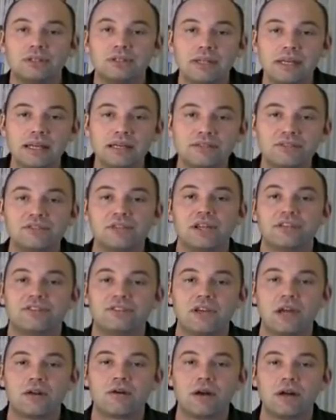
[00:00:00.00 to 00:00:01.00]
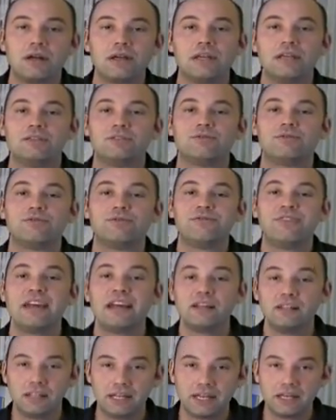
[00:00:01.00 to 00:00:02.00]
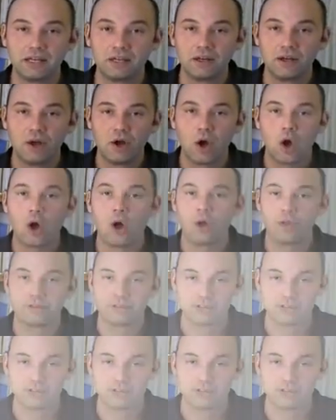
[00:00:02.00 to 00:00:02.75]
links, etc., is failing all the